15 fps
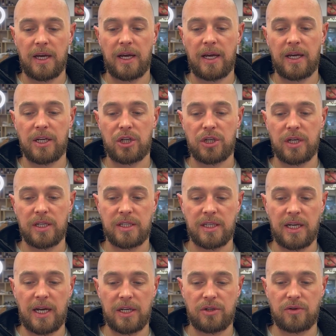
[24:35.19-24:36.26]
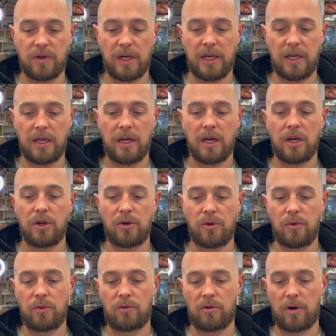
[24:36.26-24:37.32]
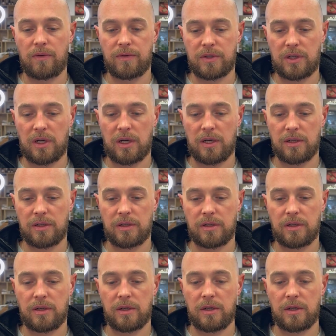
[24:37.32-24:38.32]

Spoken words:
hair sheds naturally, new growth starts.